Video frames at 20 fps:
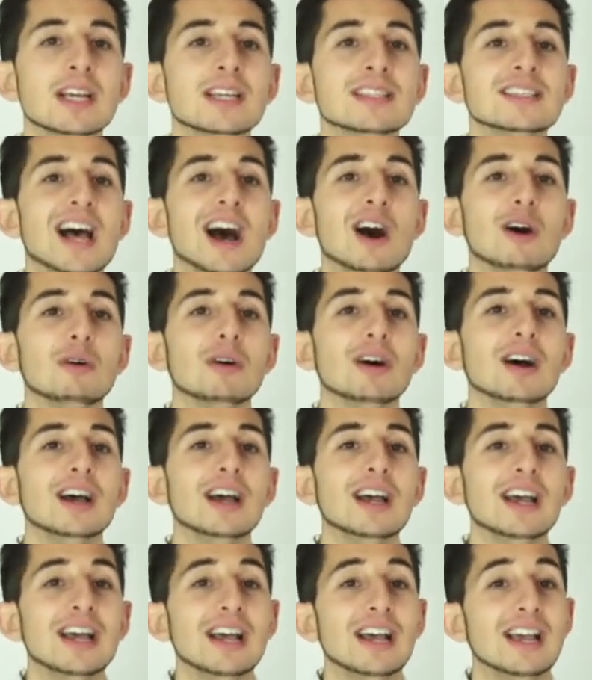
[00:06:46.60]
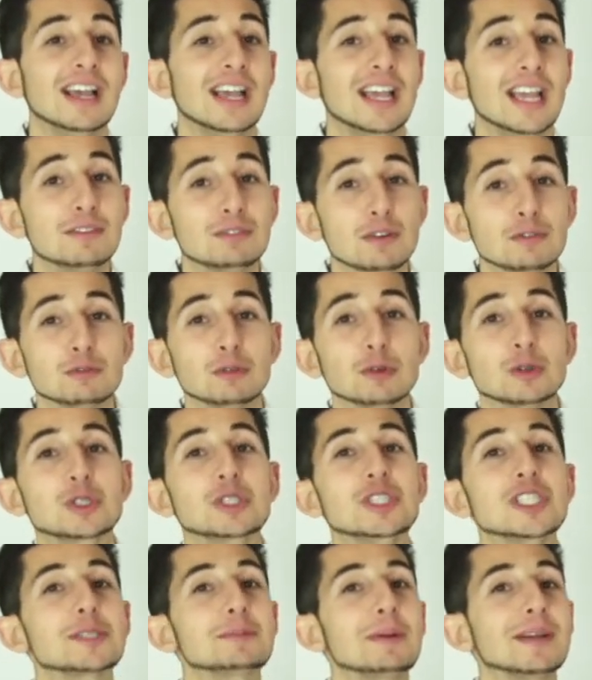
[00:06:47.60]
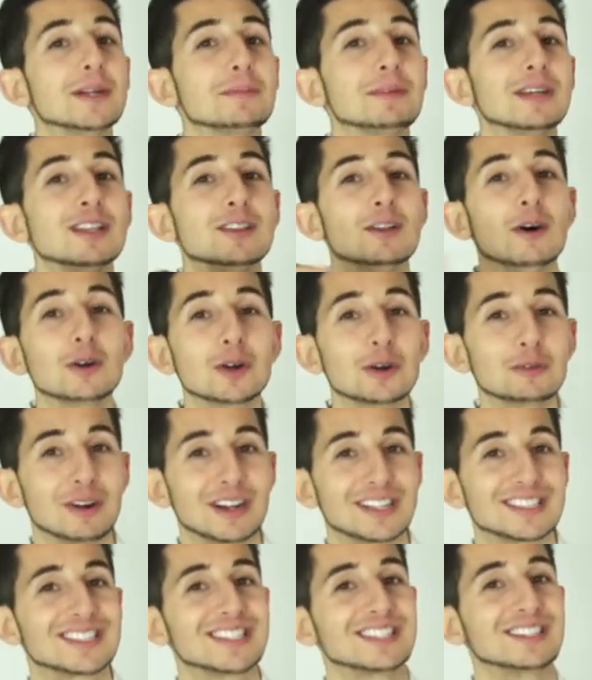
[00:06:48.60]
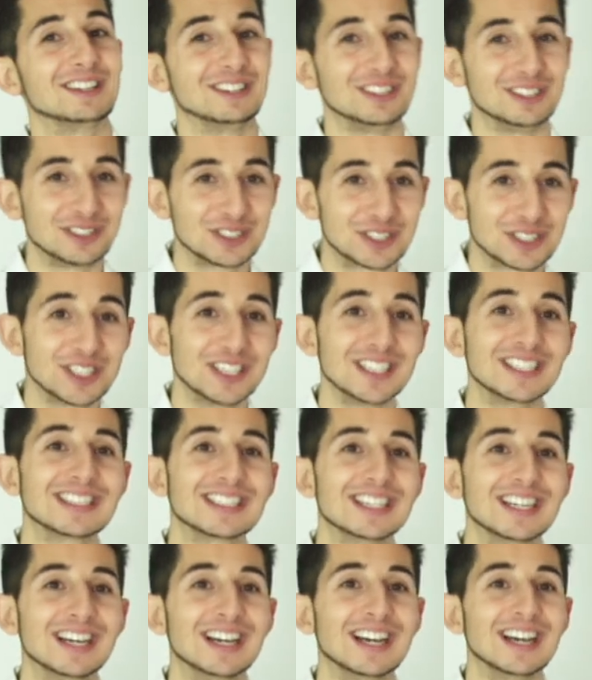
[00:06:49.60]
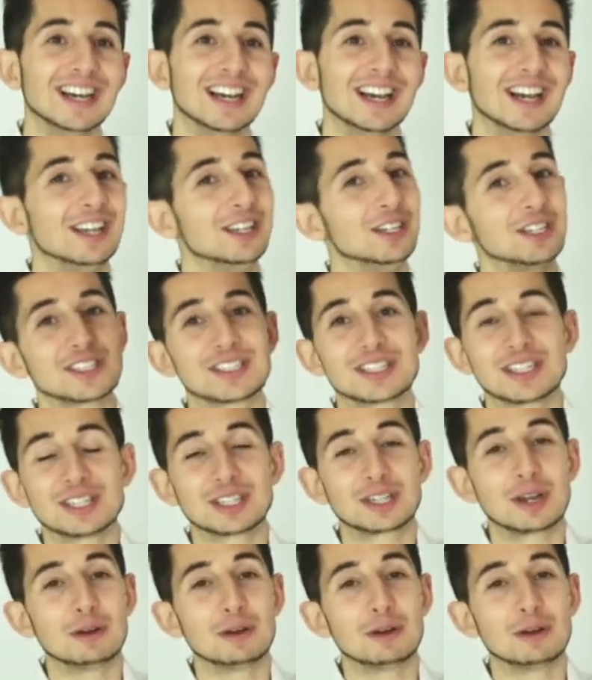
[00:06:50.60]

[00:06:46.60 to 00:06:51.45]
Now, if unfortunately you spend a bit longer resting than you should, you're just going to